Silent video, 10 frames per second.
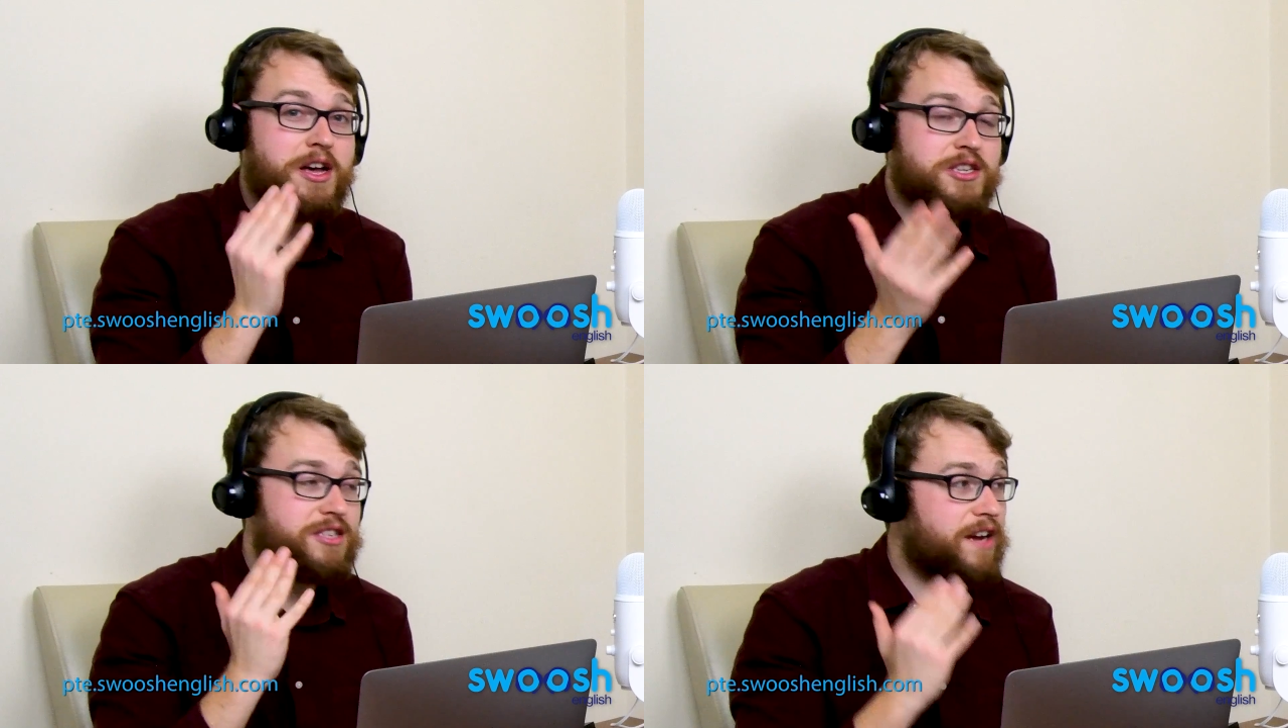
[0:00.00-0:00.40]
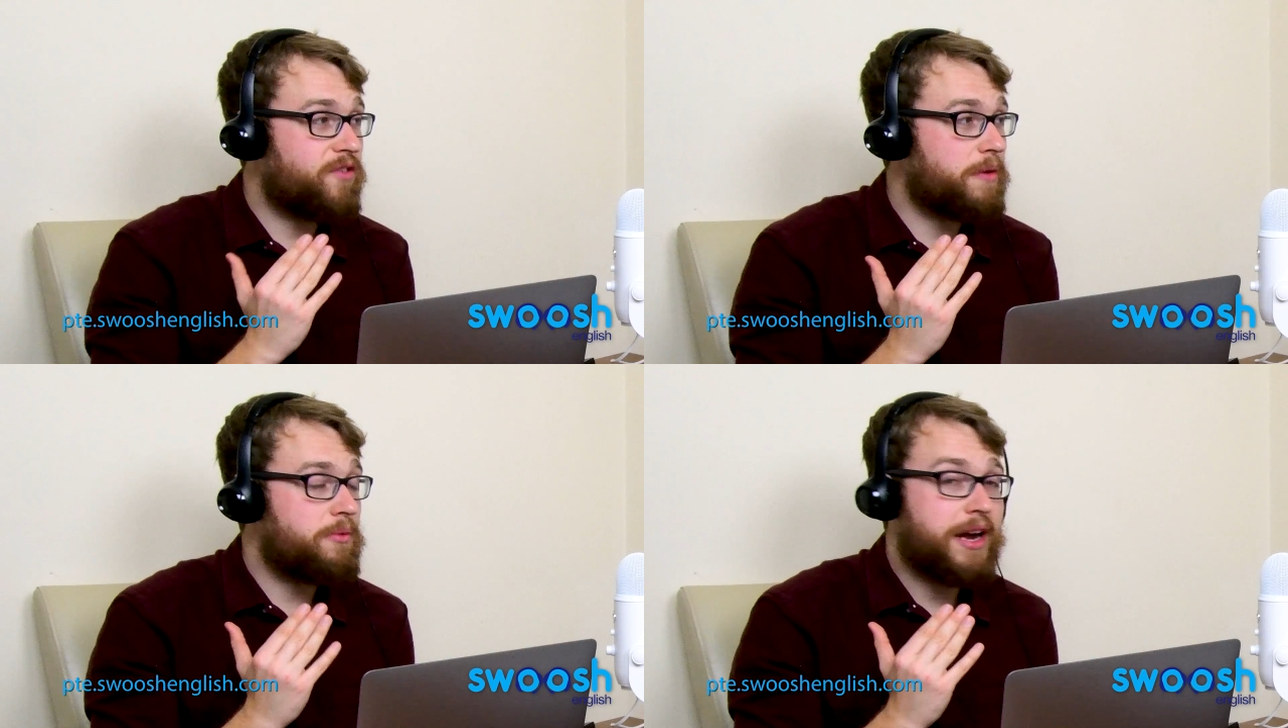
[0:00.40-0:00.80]
So
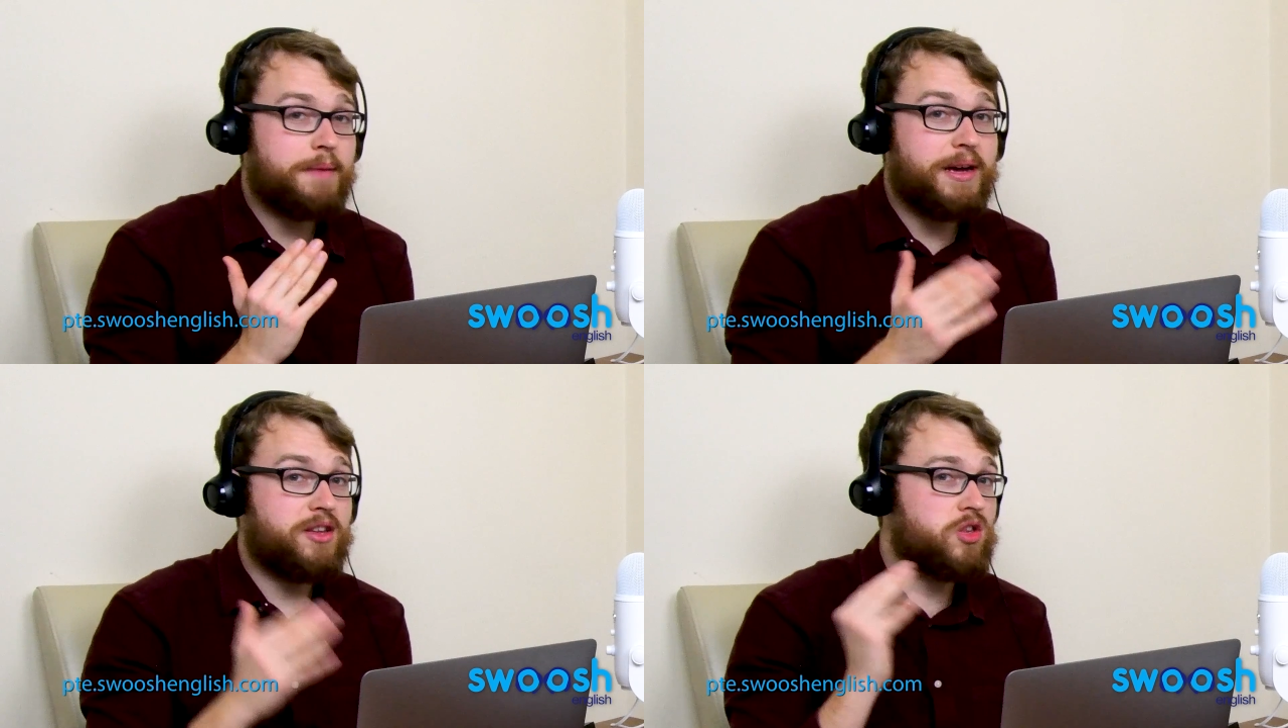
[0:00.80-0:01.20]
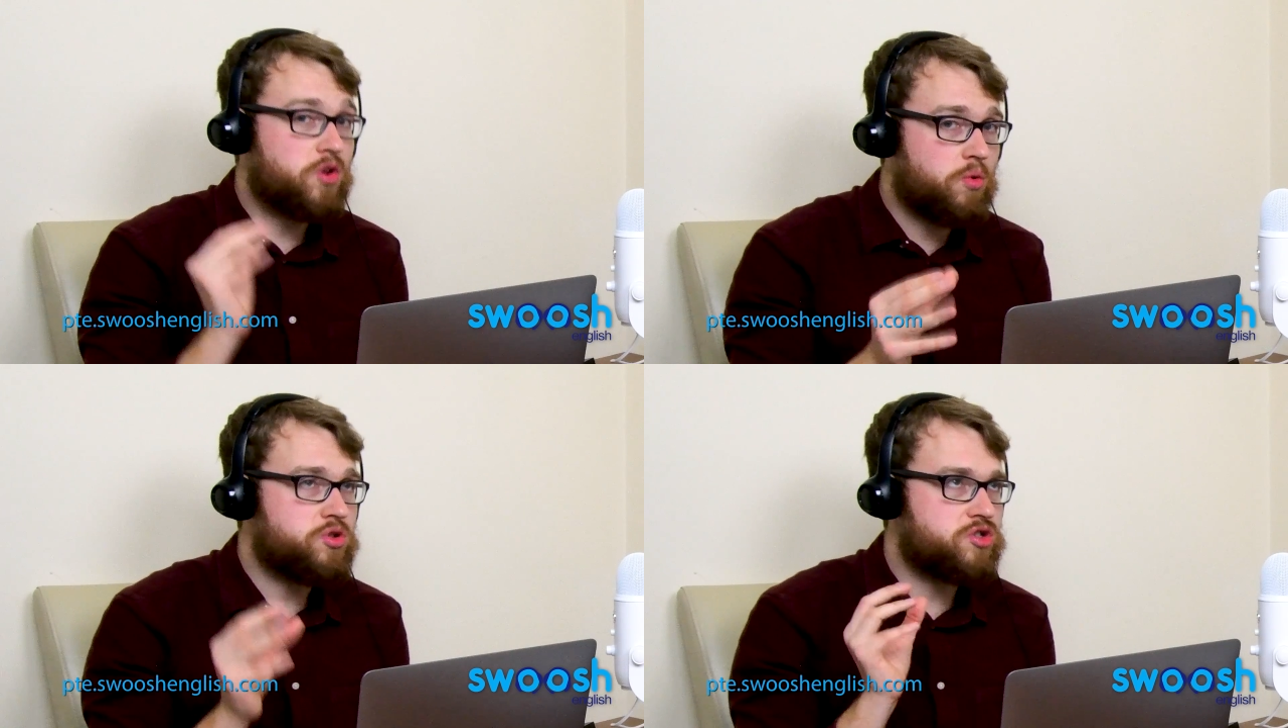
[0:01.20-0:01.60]
therefore, we recommend you
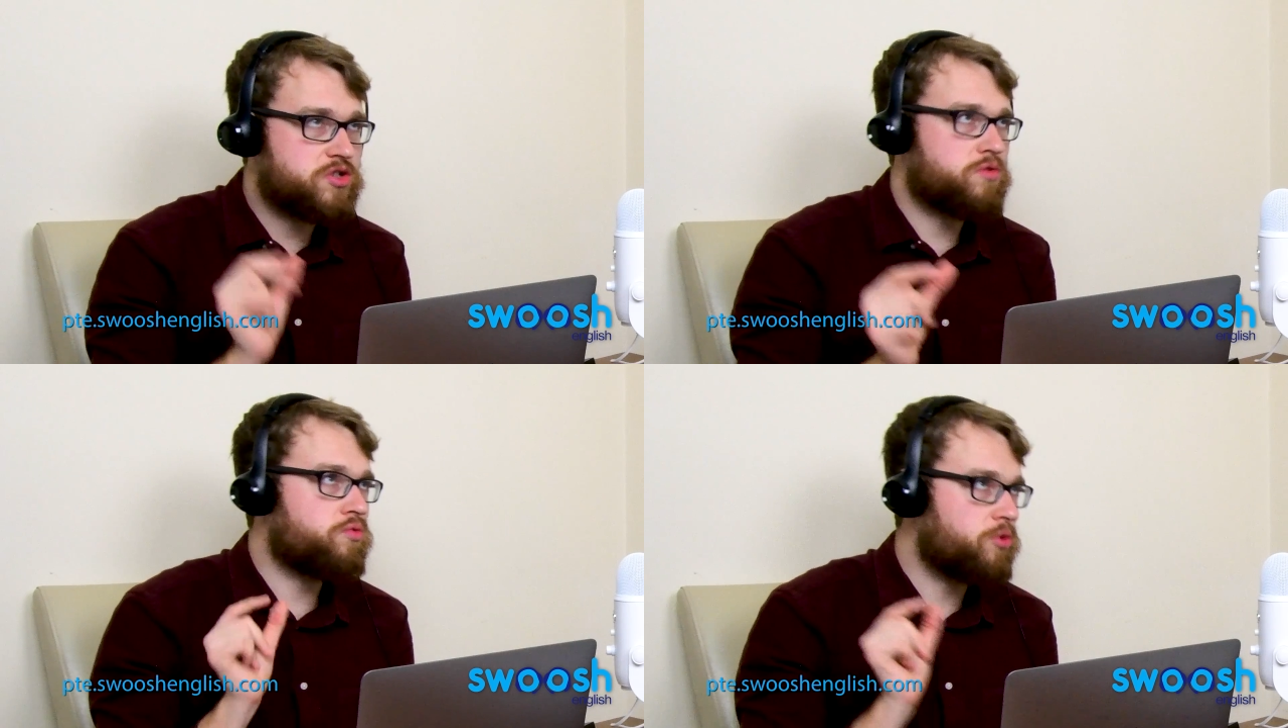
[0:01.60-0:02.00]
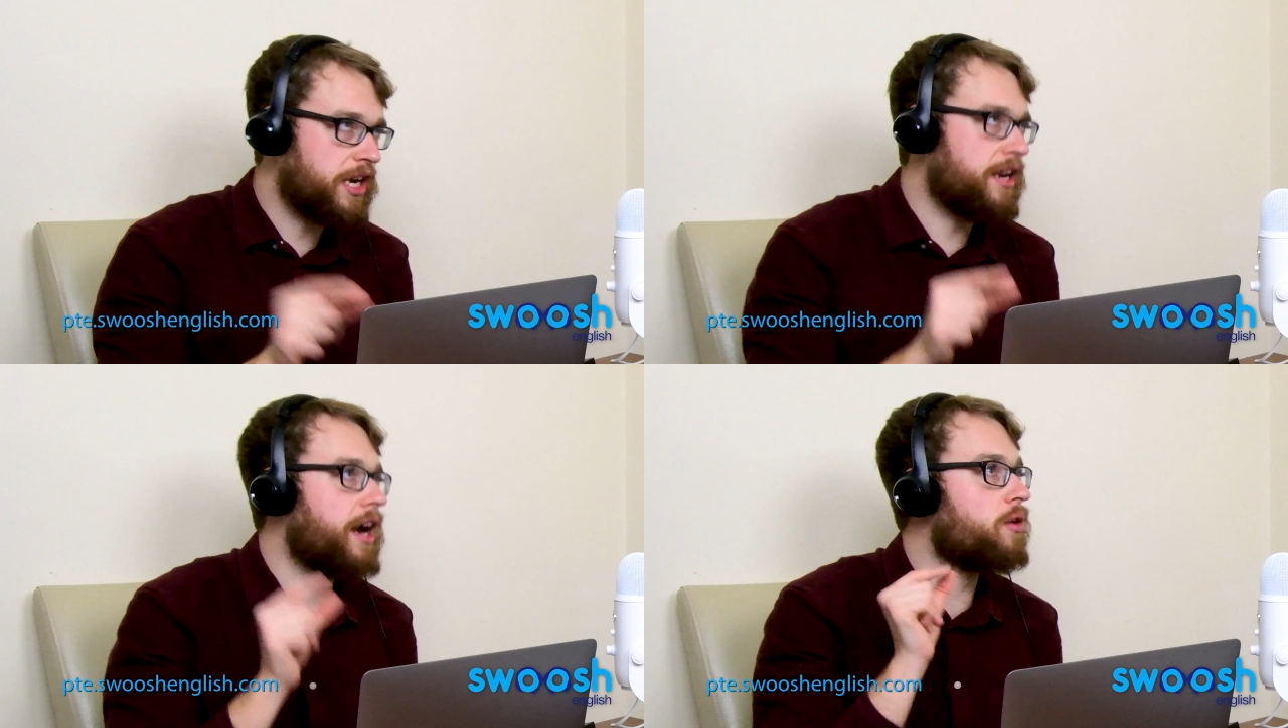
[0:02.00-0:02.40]
don't just
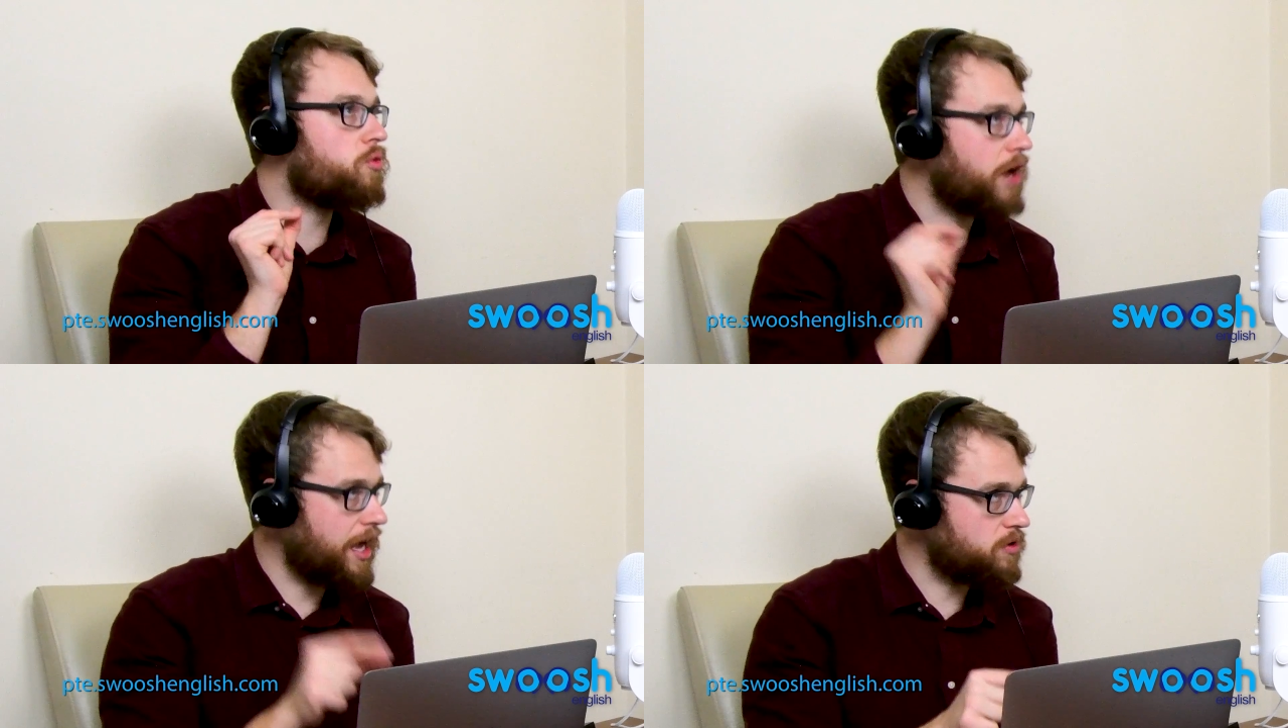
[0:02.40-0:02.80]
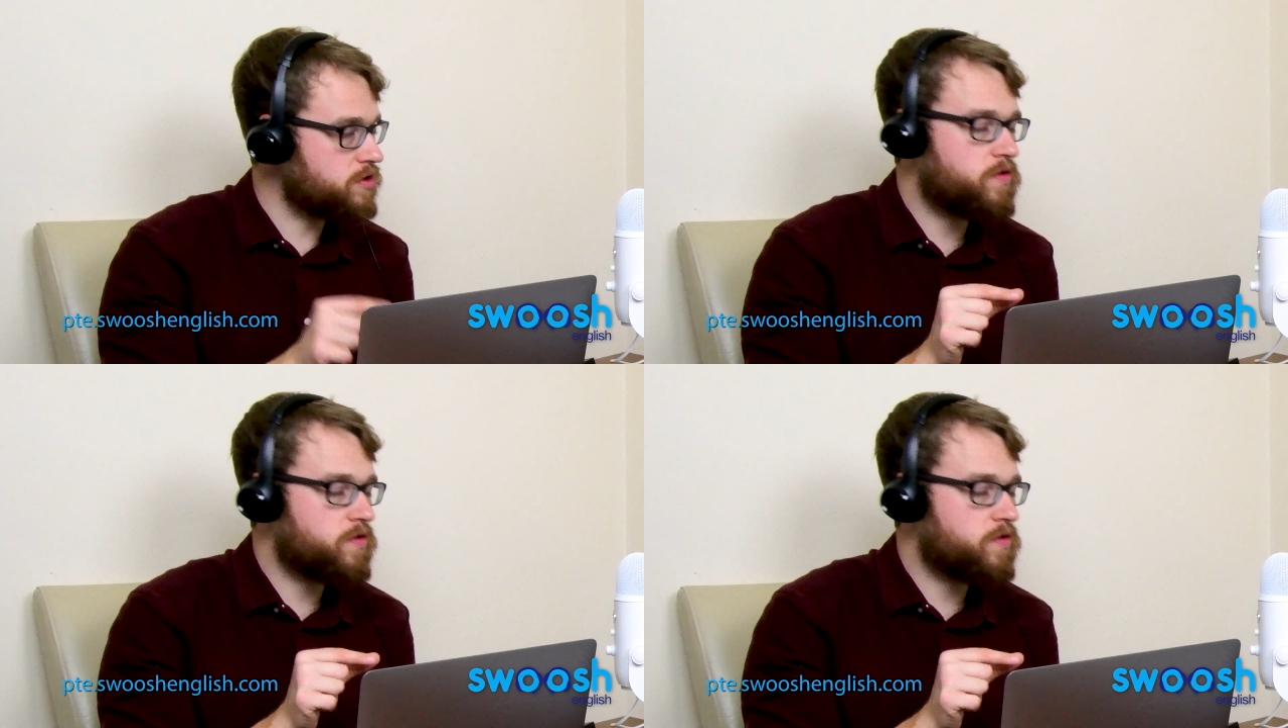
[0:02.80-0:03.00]
read around,